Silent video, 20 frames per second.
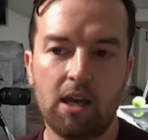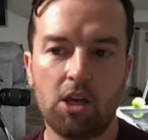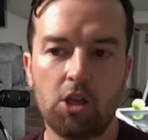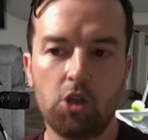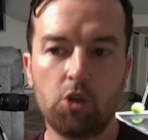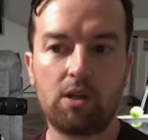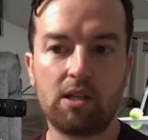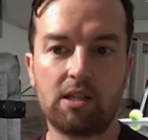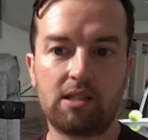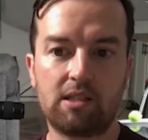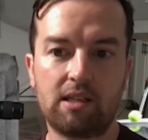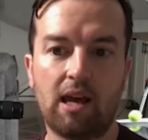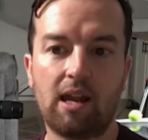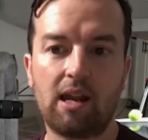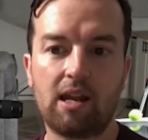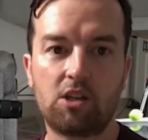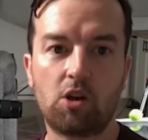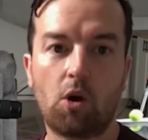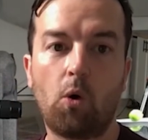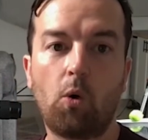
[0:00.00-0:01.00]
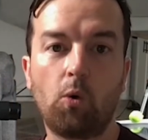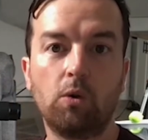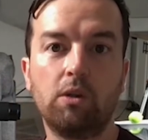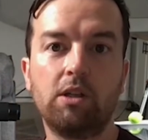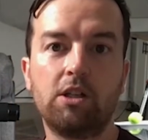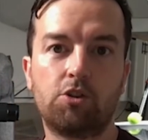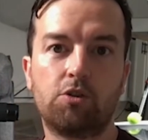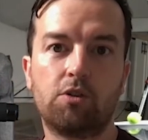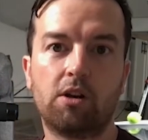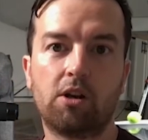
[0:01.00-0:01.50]
you can set it to only
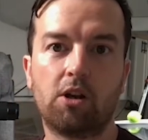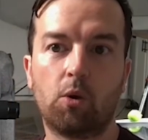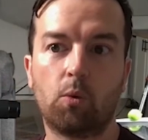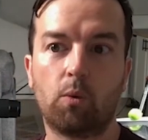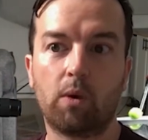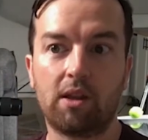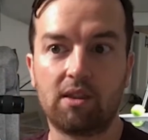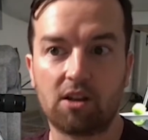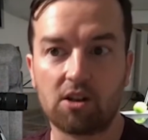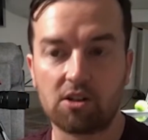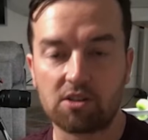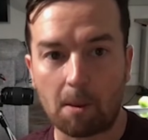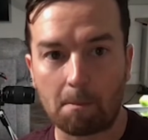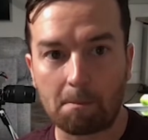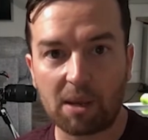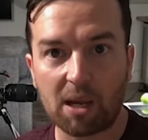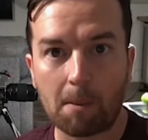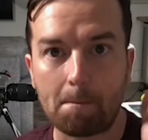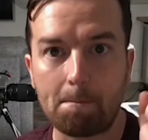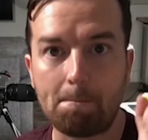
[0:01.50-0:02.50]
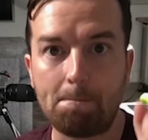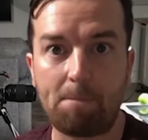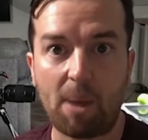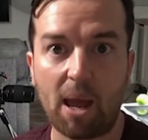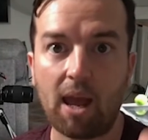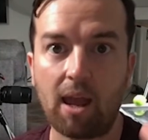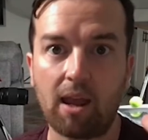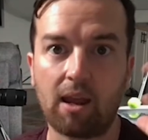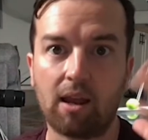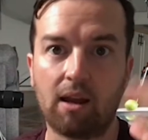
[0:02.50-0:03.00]
trigger when there's a big
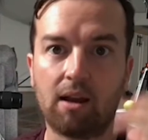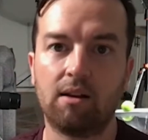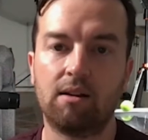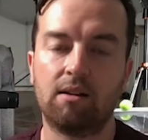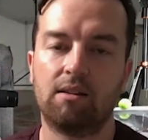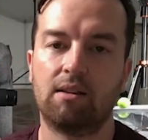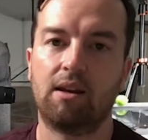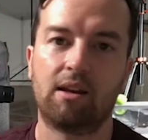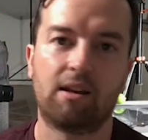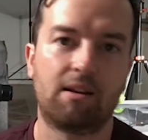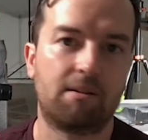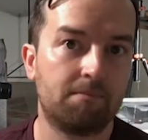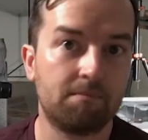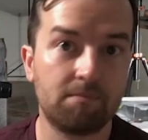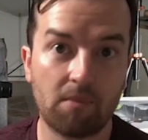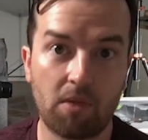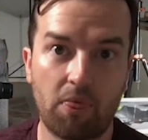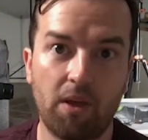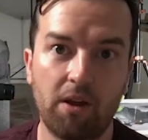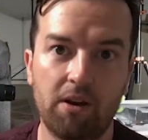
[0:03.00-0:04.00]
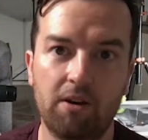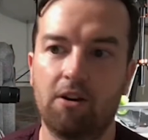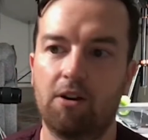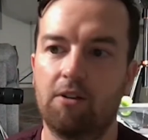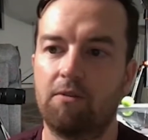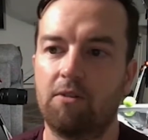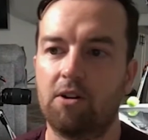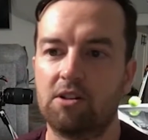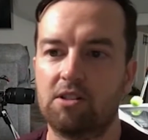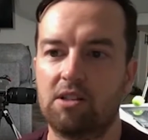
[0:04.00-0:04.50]
bang like thunder,
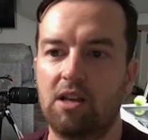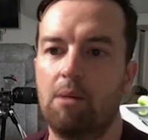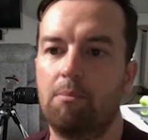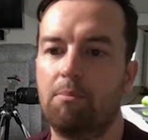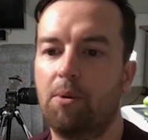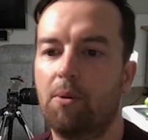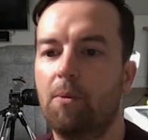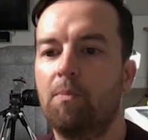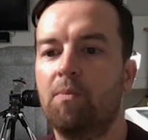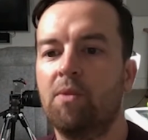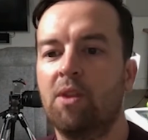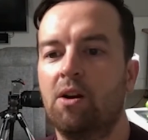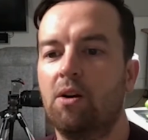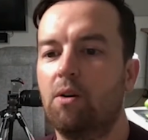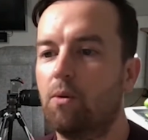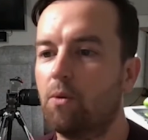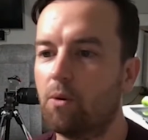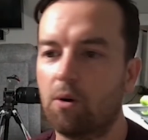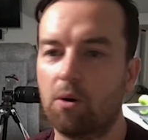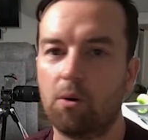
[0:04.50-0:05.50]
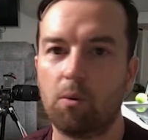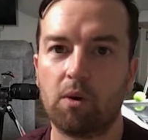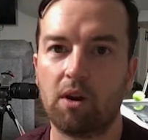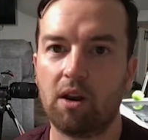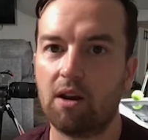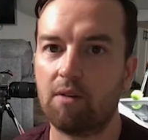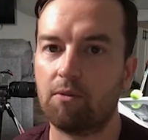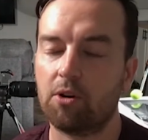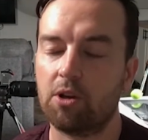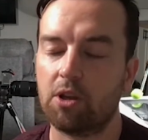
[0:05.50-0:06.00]
for example, or
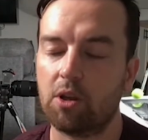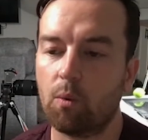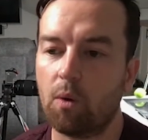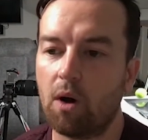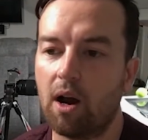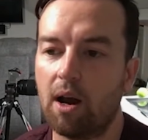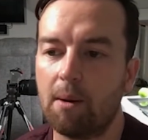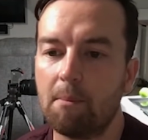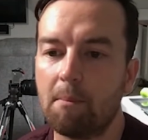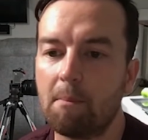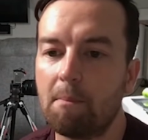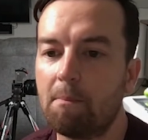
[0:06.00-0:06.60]
whatever you want.